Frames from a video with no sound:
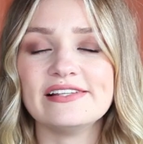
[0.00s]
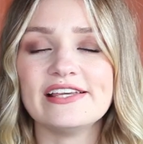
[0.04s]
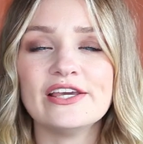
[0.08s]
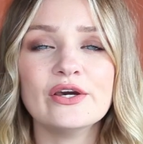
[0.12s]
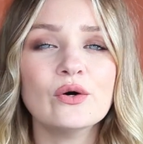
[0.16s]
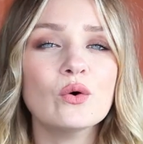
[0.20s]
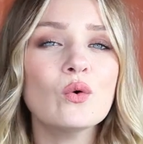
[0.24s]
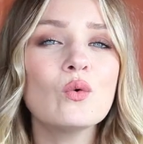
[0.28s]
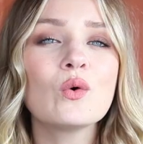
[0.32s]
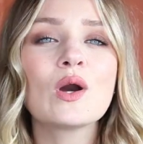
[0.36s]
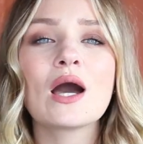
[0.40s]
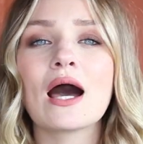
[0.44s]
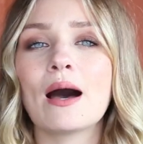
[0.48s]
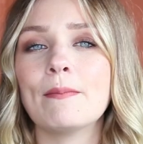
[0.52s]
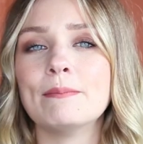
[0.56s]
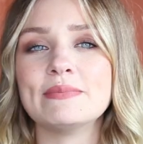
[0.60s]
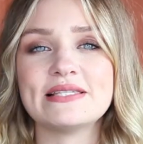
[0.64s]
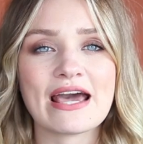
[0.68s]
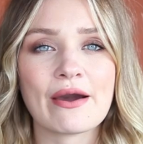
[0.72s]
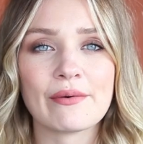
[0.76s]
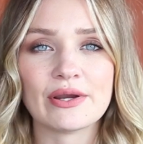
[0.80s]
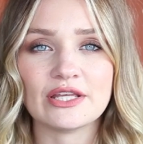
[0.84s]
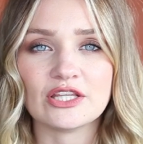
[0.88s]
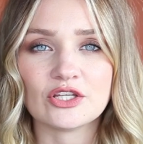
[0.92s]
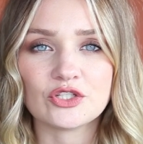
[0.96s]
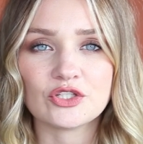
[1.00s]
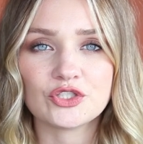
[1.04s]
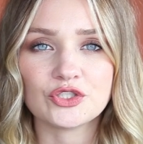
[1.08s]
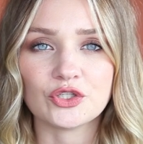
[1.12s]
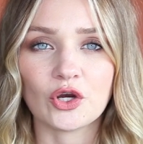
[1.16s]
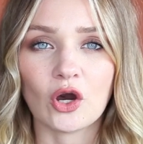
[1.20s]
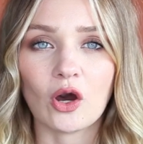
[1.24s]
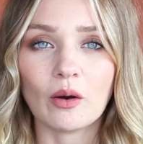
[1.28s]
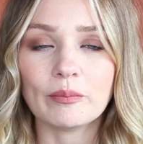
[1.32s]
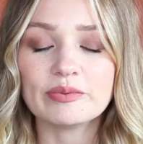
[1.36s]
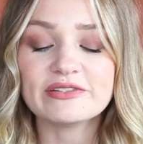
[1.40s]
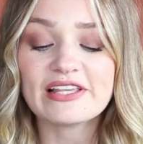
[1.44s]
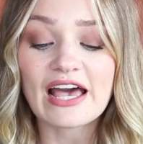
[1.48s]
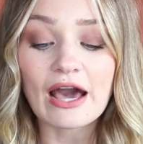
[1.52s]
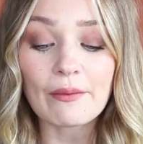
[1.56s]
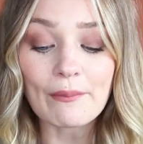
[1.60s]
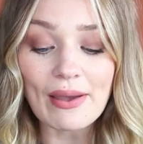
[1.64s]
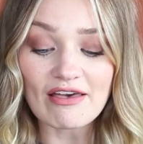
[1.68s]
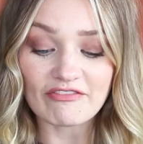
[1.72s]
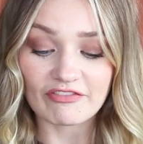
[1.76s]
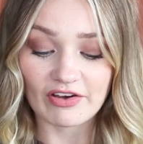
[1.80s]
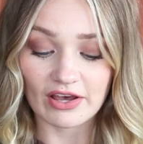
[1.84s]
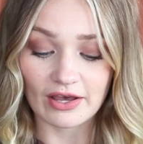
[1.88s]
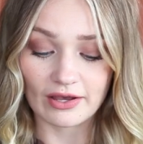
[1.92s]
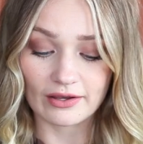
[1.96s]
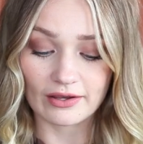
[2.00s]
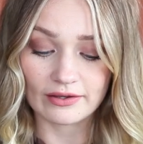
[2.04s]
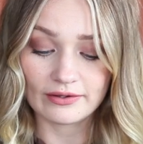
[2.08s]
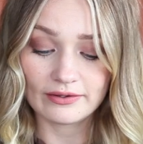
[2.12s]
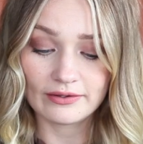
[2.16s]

It all comes out in the shops. However,